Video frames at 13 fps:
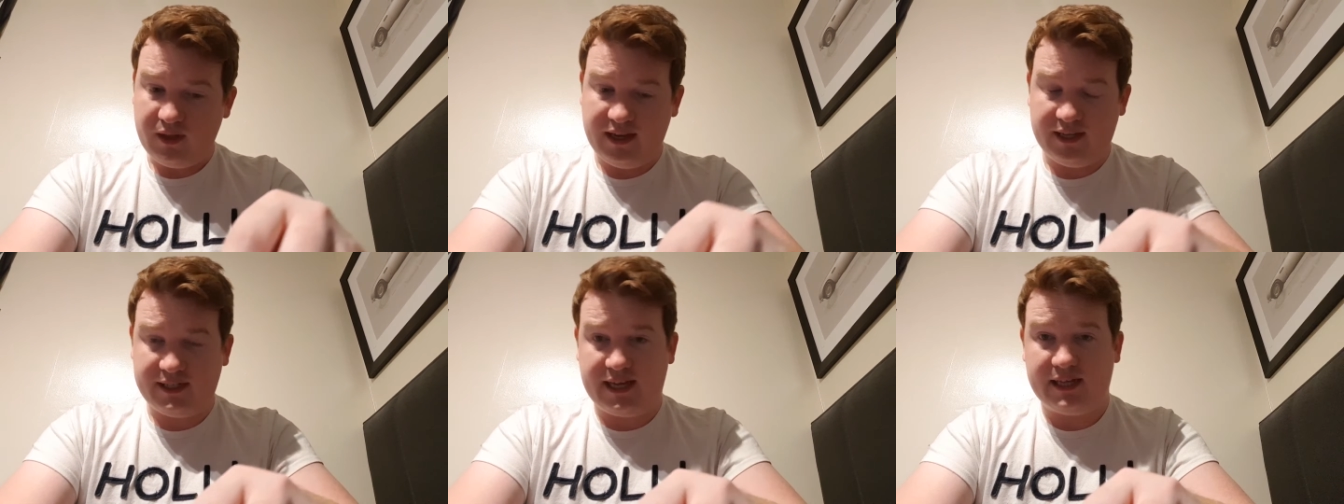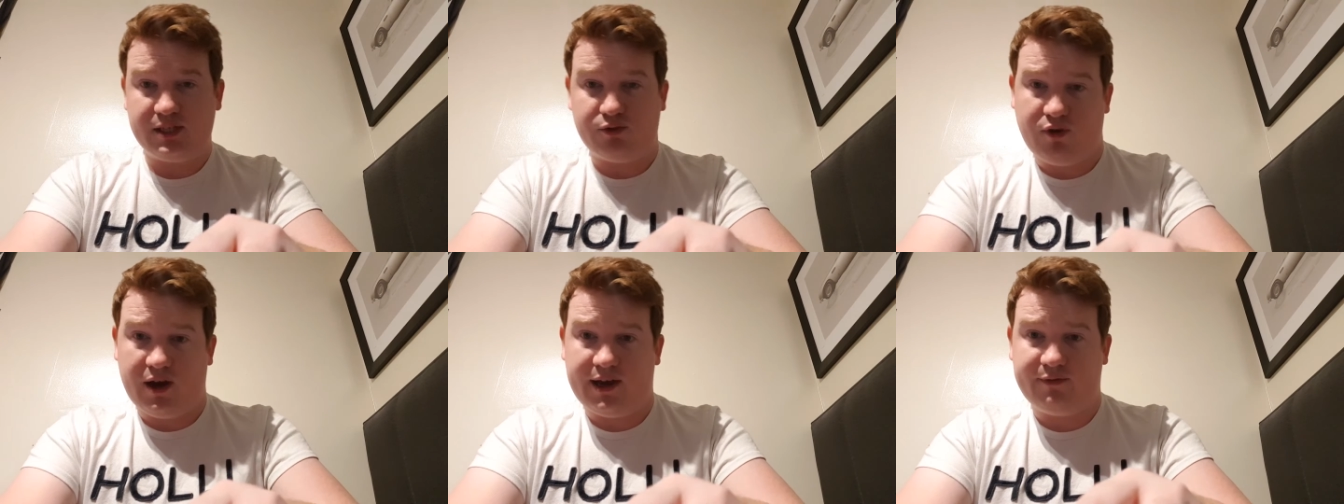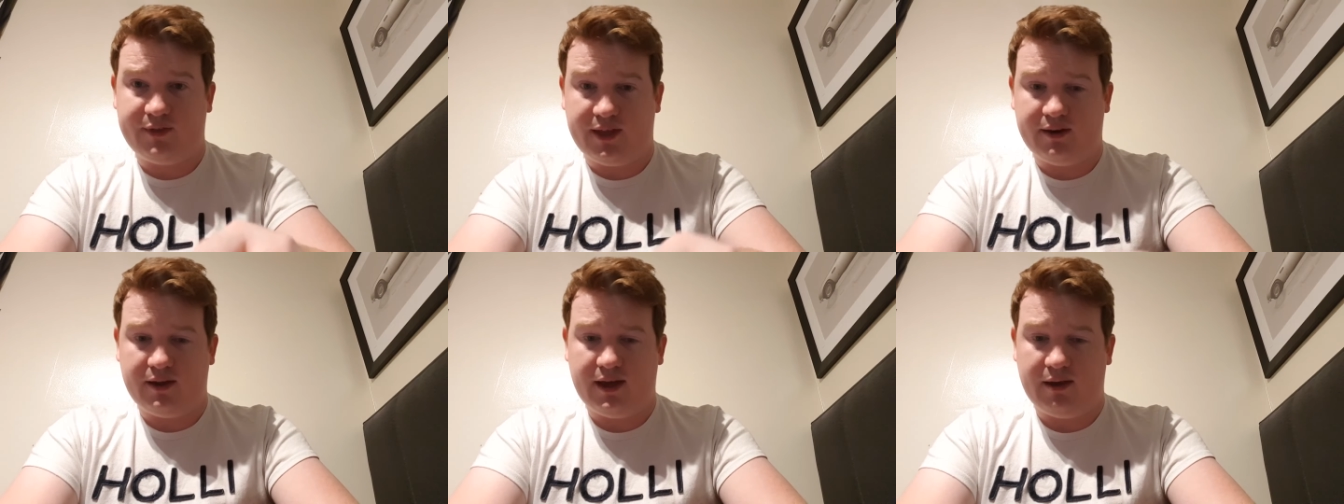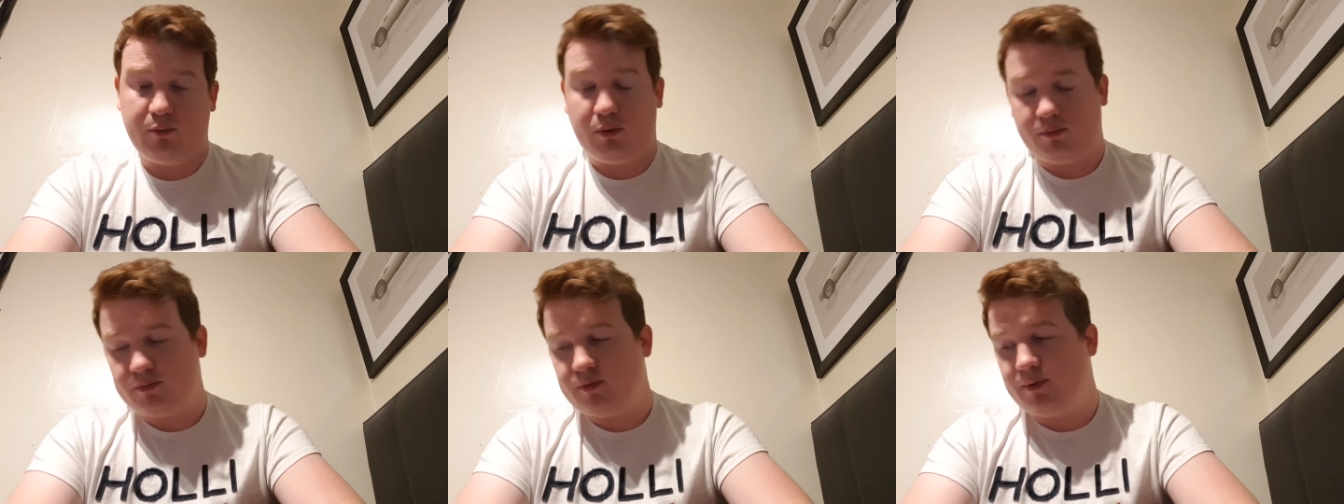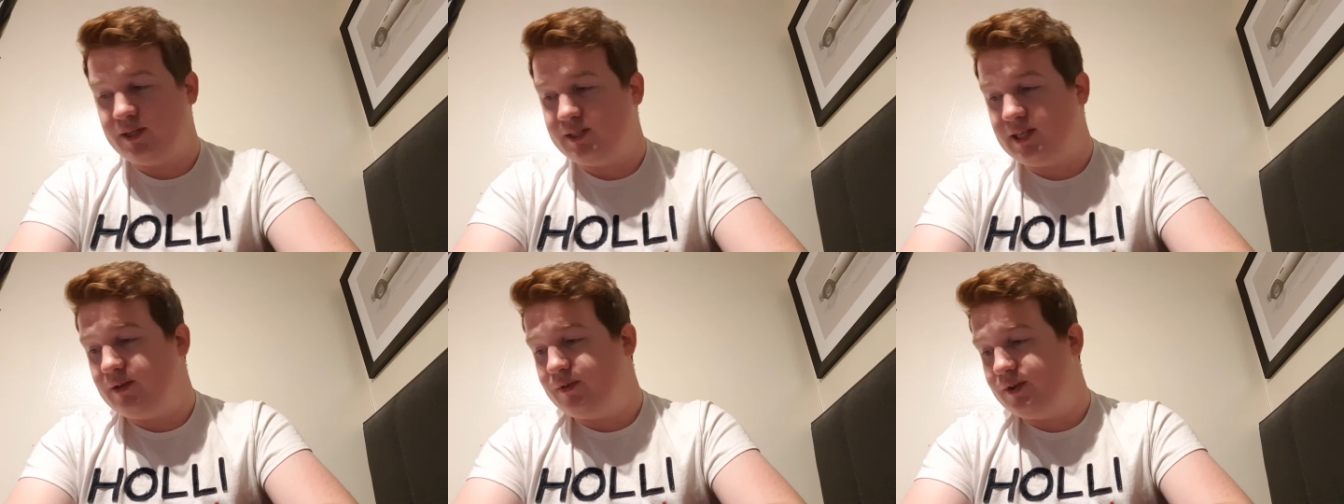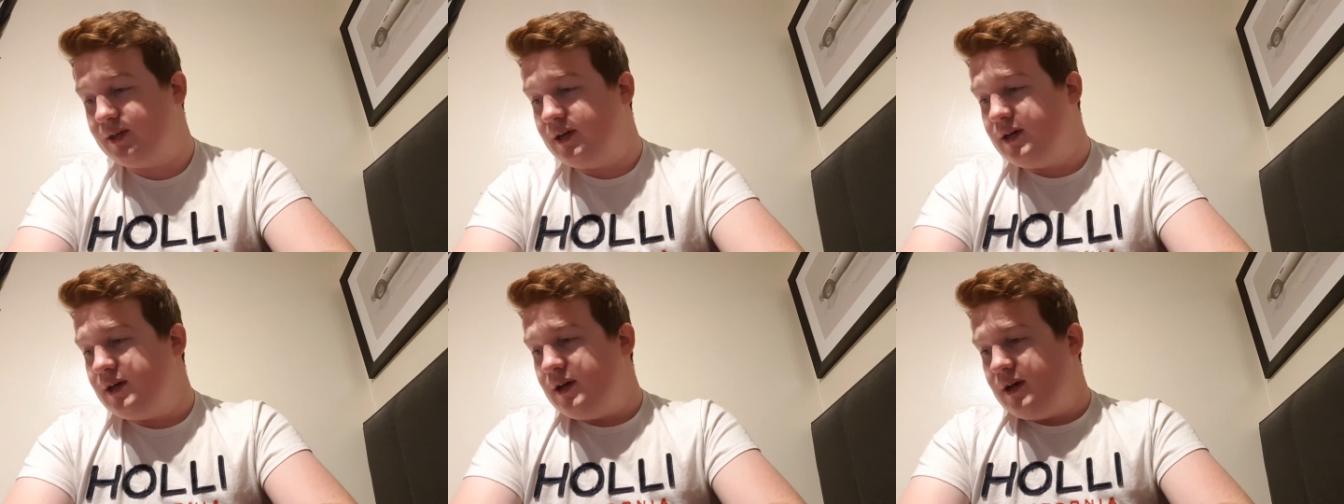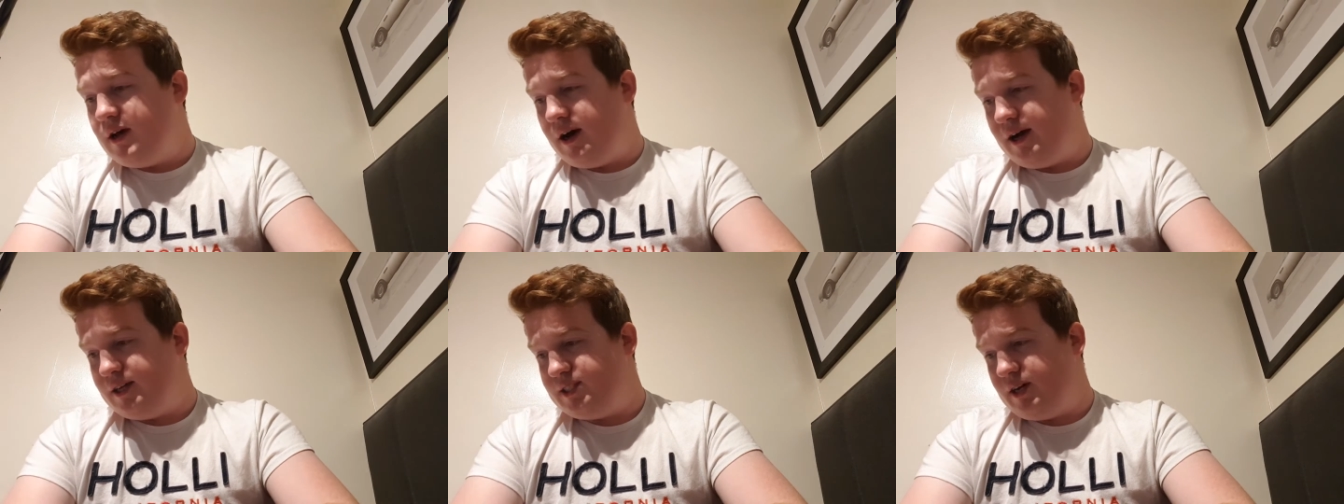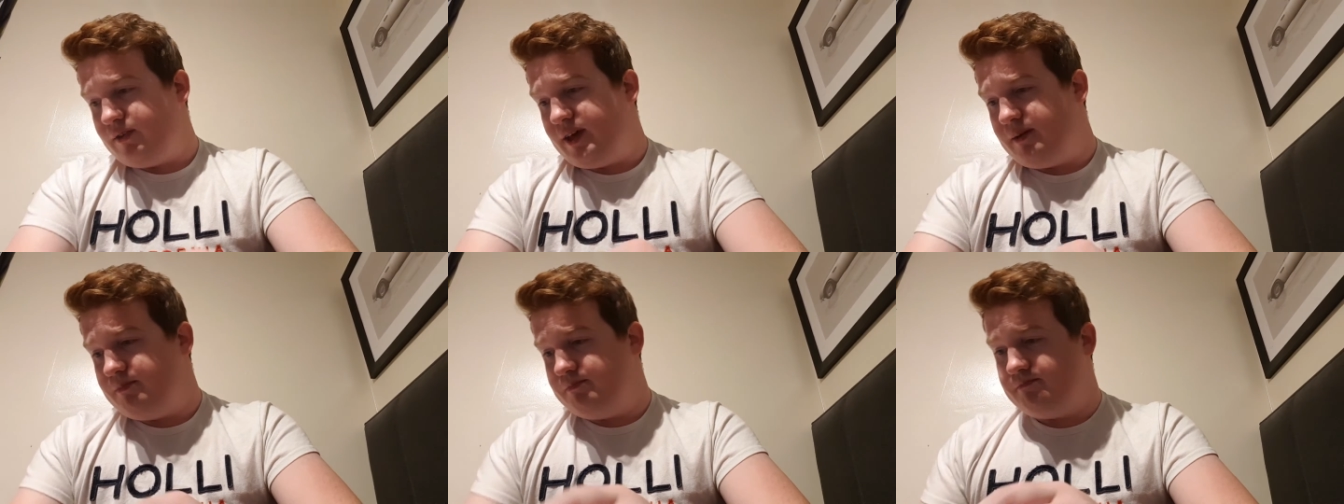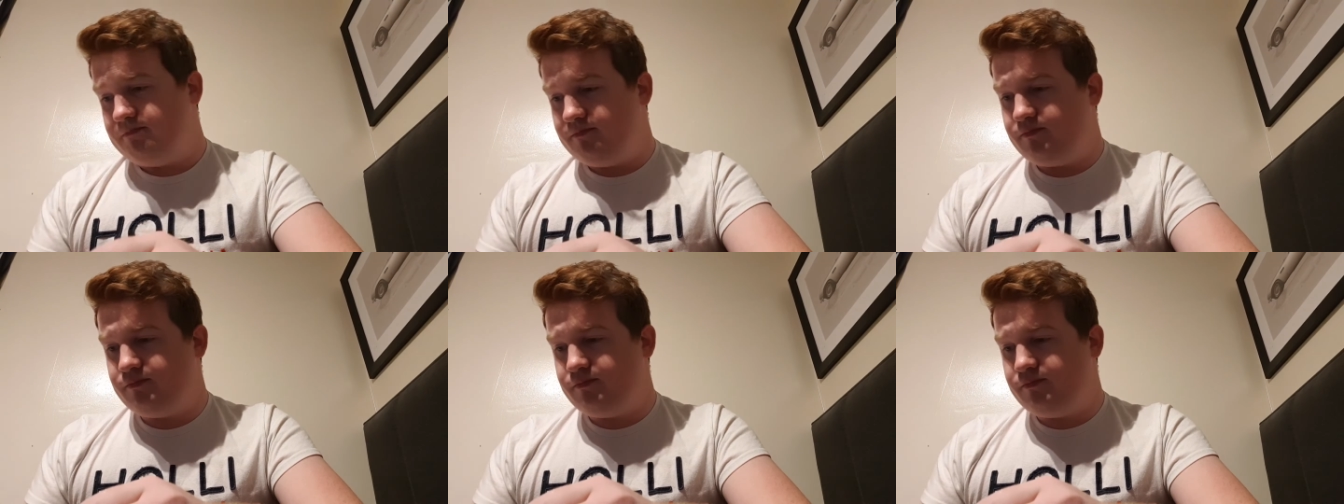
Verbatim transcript: and it gets arrived, then, uh, well, when it's delivered, I shall then,